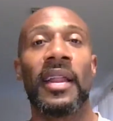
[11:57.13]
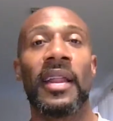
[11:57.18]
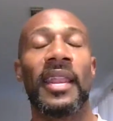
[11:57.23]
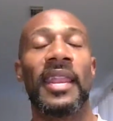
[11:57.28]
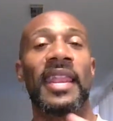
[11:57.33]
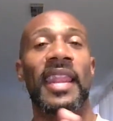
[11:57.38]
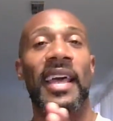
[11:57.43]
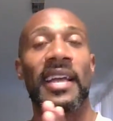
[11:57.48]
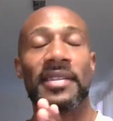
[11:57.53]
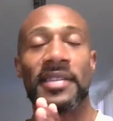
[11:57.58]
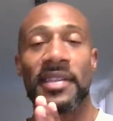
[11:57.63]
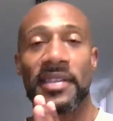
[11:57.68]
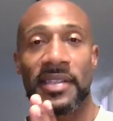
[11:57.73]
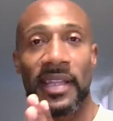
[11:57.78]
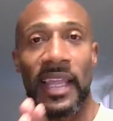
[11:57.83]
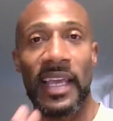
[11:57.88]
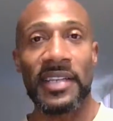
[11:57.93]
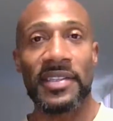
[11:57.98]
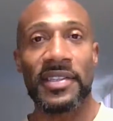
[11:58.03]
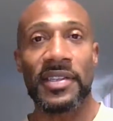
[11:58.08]

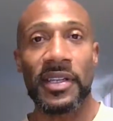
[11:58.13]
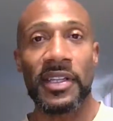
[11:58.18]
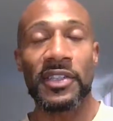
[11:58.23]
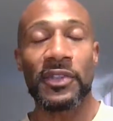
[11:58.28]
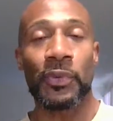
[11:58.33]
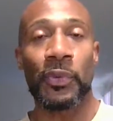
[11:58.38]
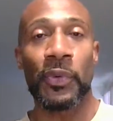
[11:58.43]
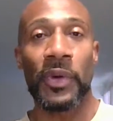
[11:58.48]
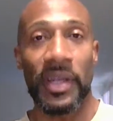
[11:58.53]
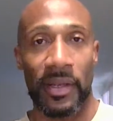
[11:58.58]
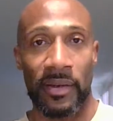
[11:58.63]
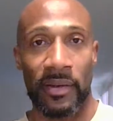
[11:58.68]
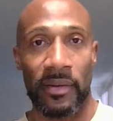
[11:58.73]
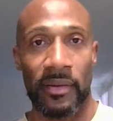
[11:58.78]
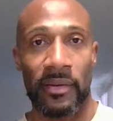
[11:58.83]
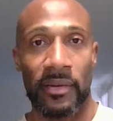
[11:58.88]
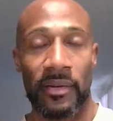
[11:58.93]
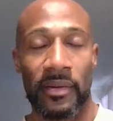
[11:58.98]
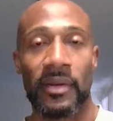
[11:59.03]
Legislation is written.